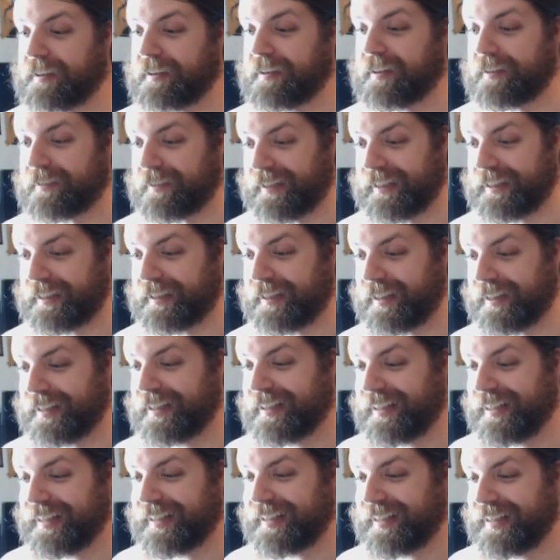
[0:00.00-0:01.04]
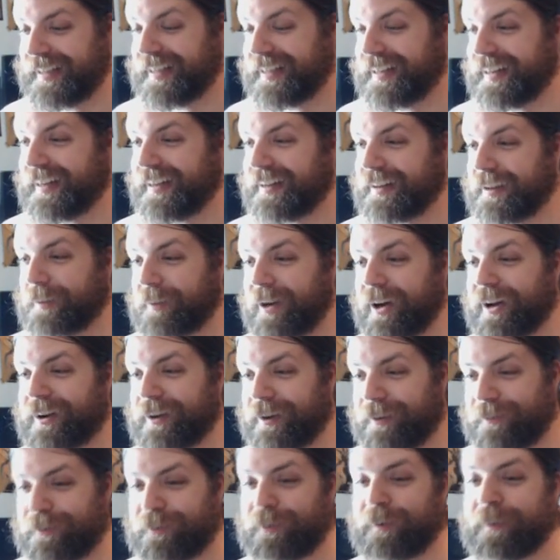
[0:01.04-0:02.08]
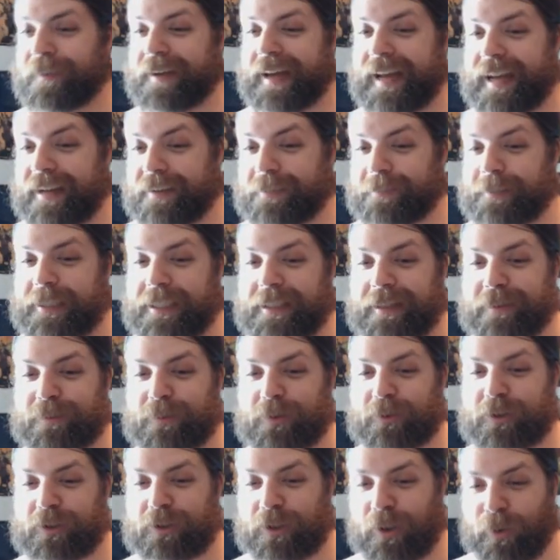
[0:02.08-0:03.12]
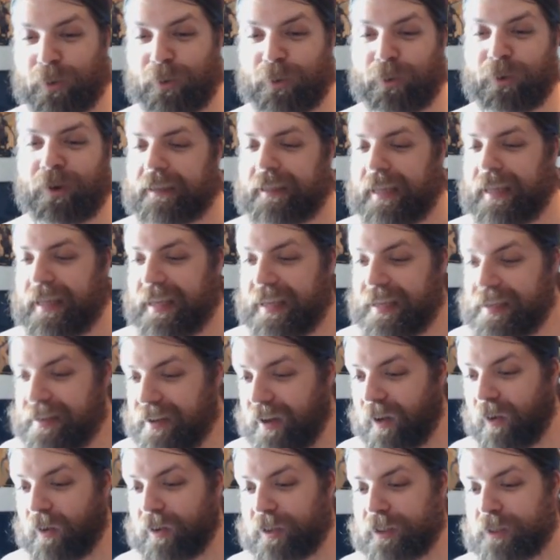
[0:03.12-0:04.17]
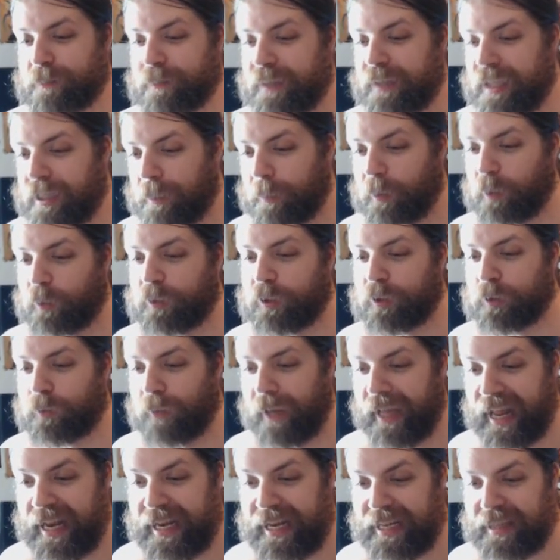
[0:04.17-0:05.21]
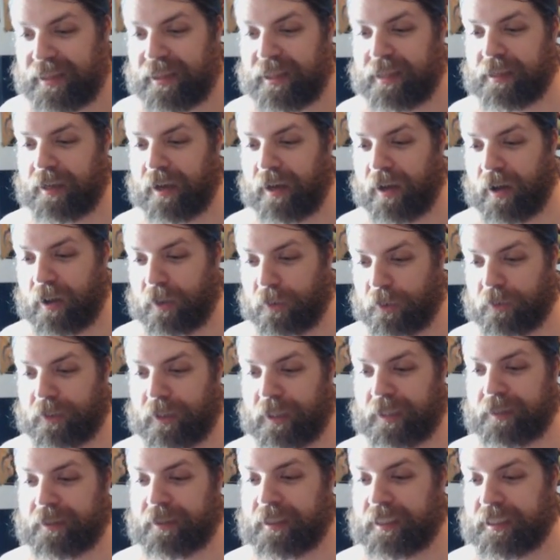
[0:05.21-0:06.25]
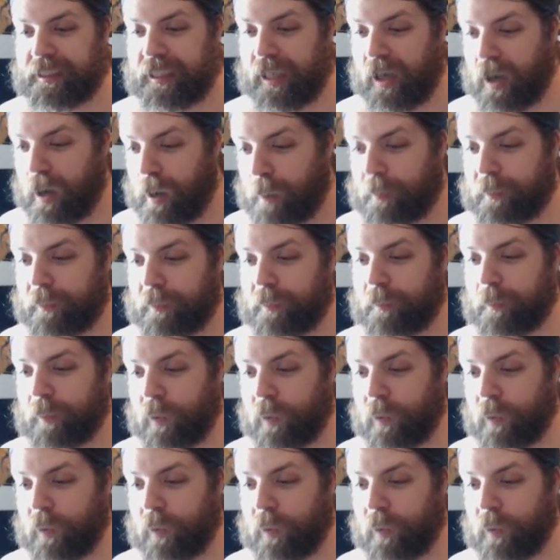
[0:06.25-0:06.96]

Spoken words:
Because, the Modern format has become so inhospitable to anything other than the top